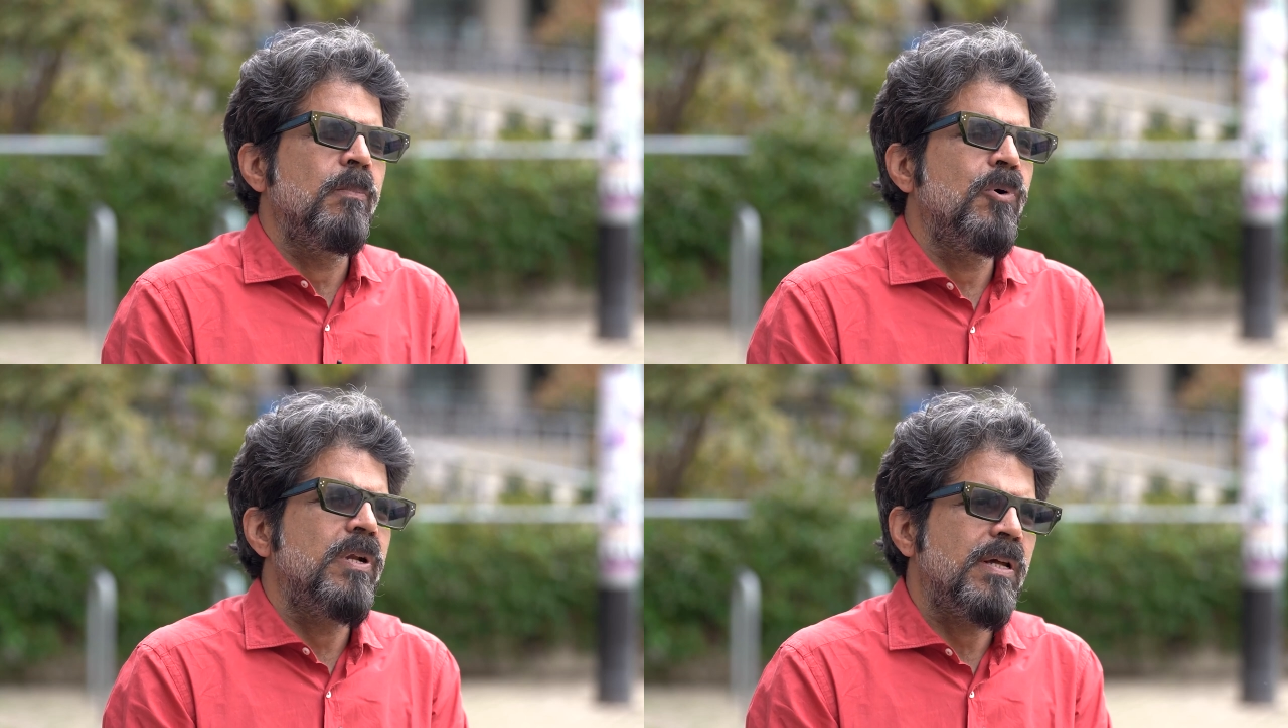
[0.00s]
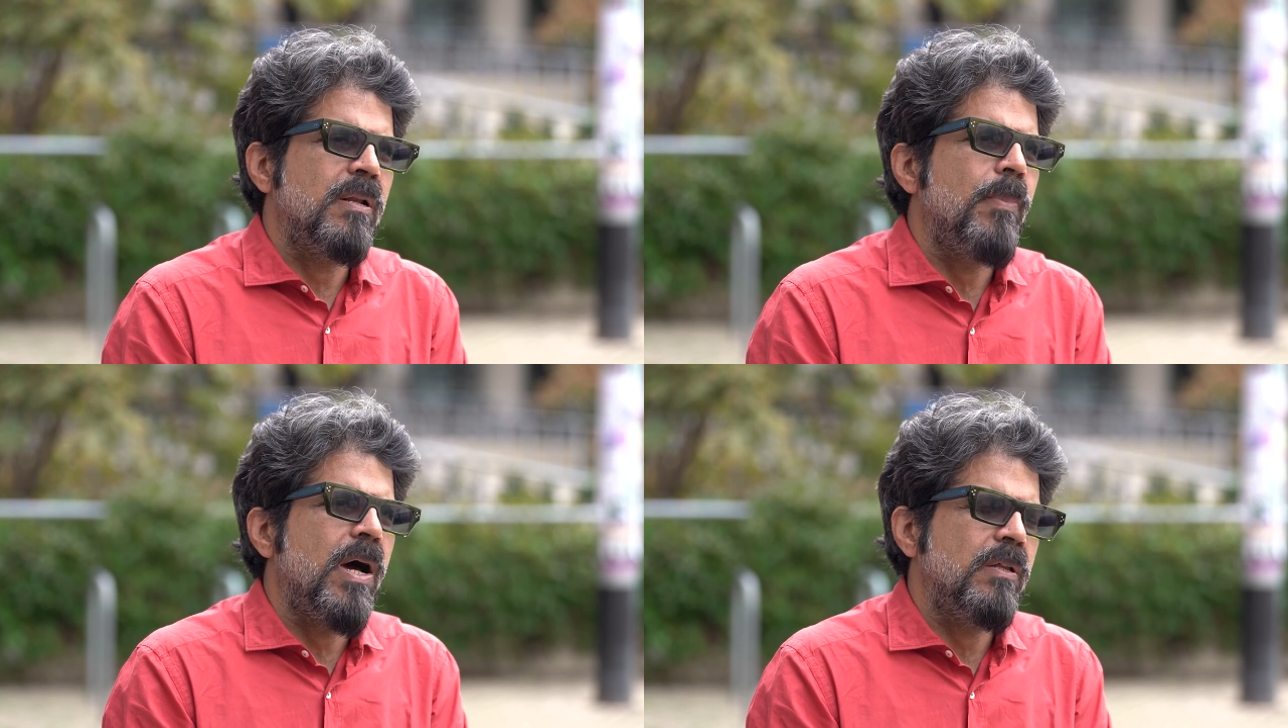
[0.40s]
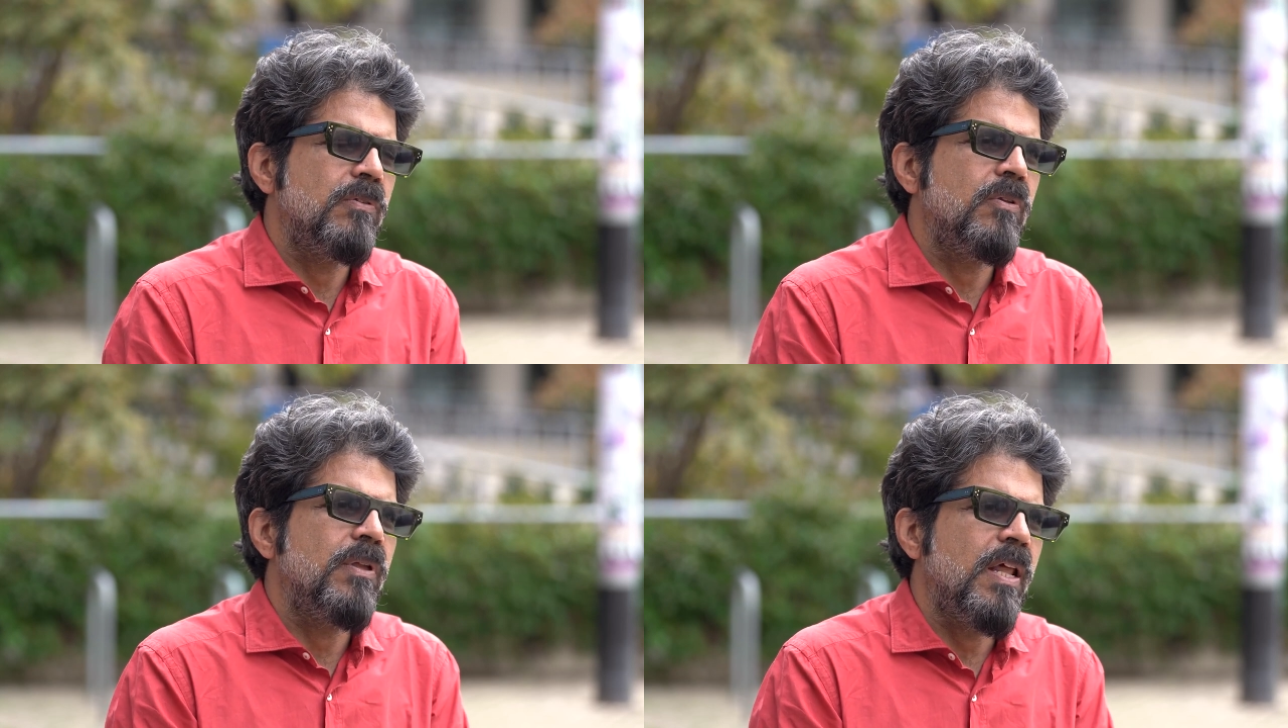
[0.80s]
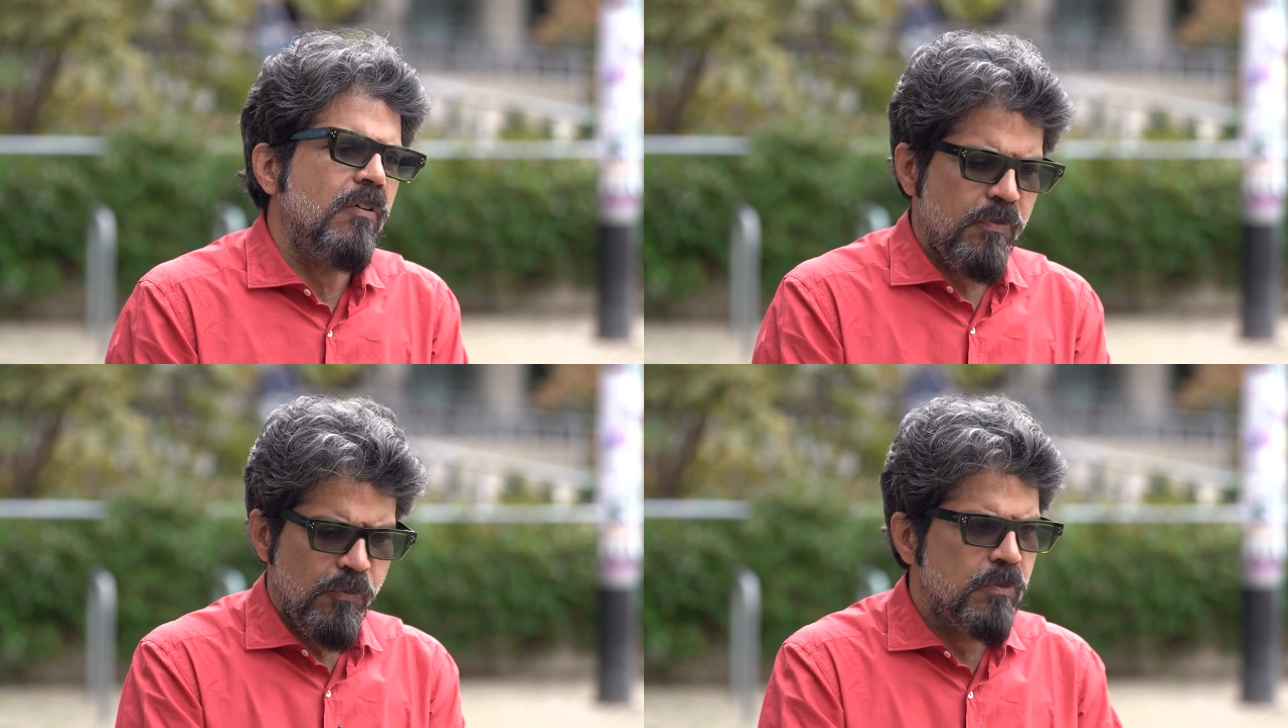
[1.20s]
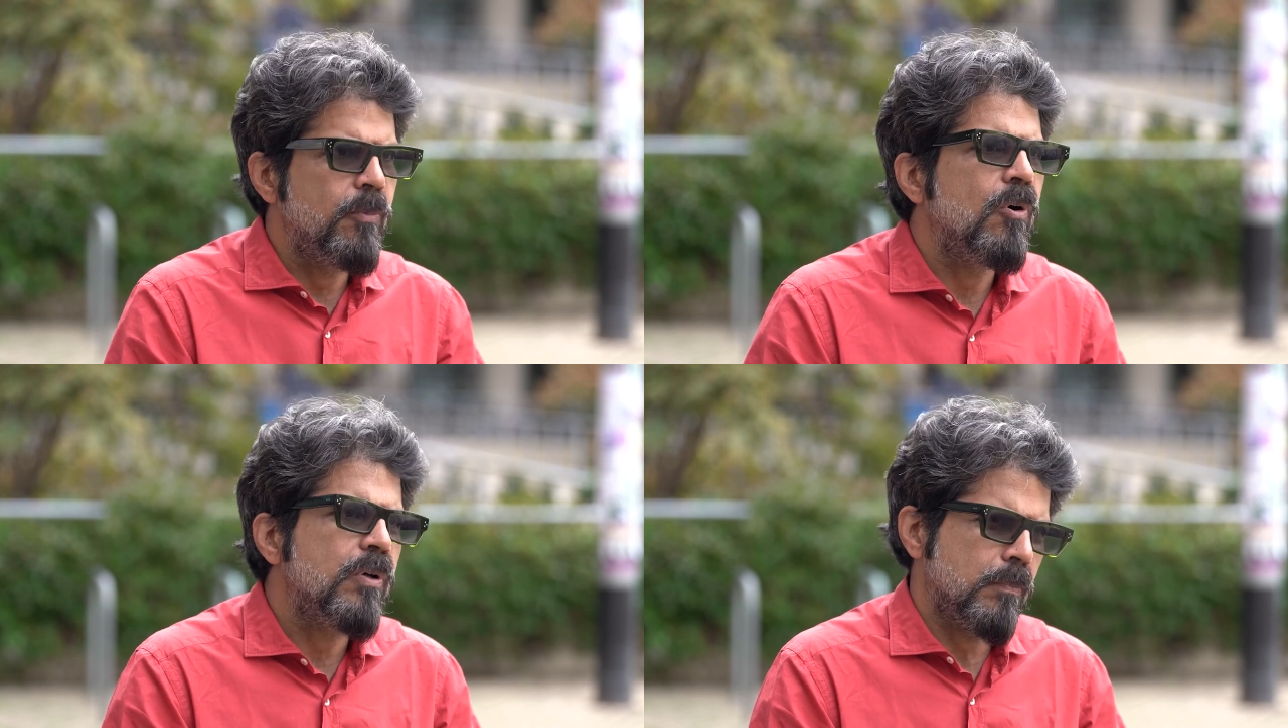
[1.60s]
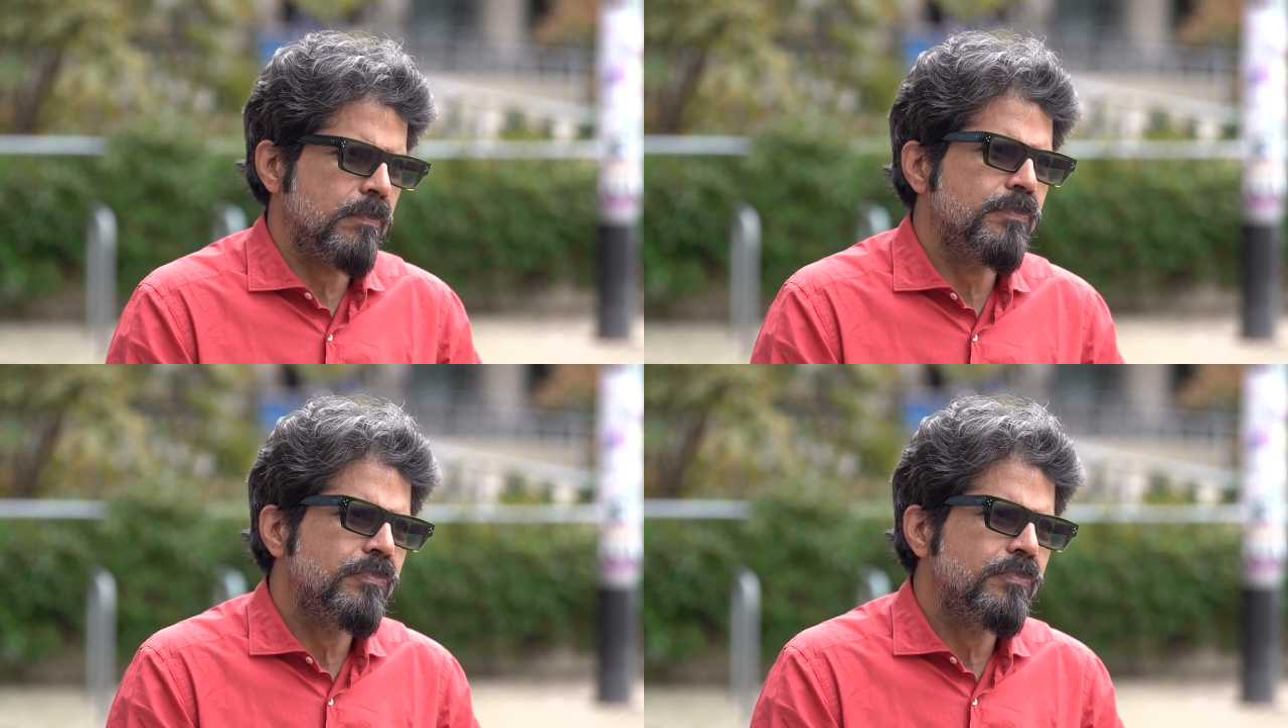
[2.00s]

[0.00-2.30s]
political parties on the left was broken.